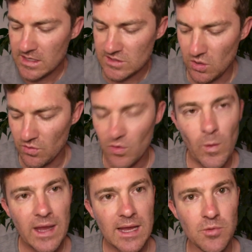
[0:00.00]
So the
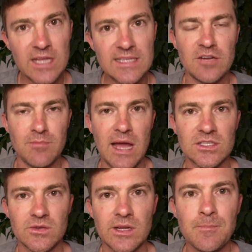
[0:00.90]
way I break down
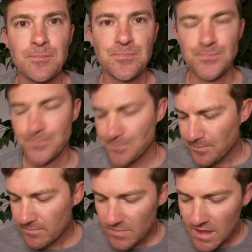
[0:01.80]
mastery,
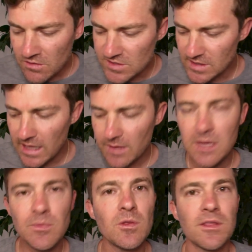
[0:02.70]
there's a lot of
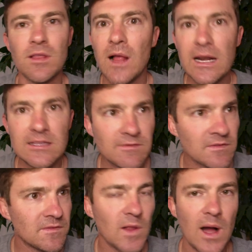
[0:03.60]
people with a lot of
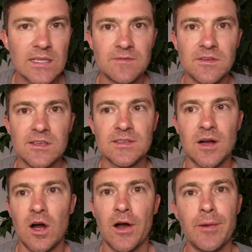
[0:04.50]
different philosophies
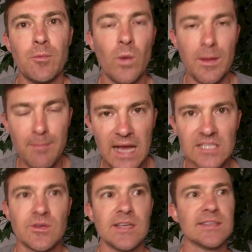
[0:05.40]
on what
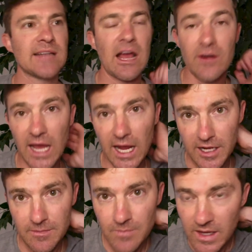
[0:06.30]
mastery is and how to gain it.